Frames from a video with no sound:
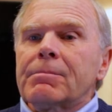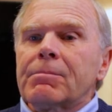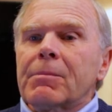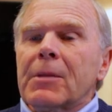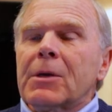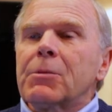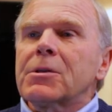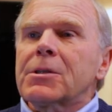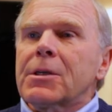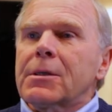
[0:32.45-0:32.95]

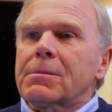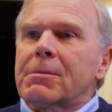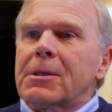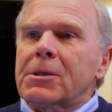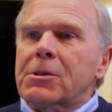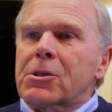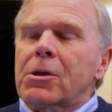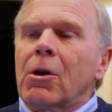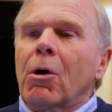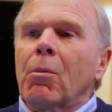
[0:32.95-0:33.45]
It was a
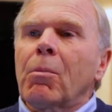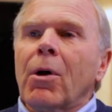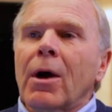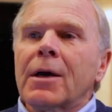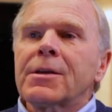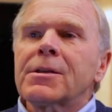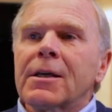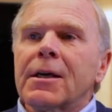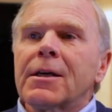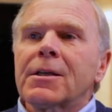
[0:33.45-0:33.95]
slow
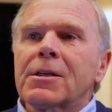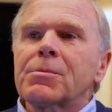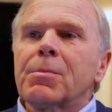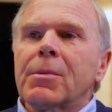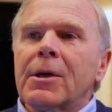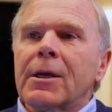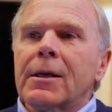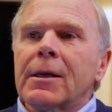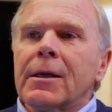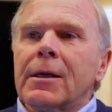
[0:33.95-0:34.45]
process,
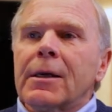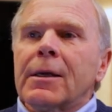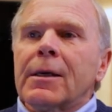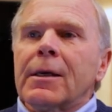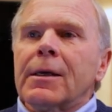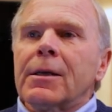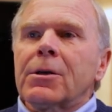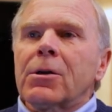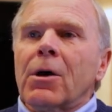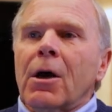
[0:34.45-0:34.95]
but
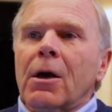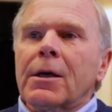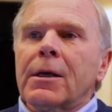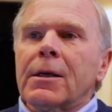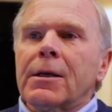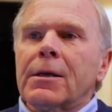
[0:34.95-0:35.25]
in talking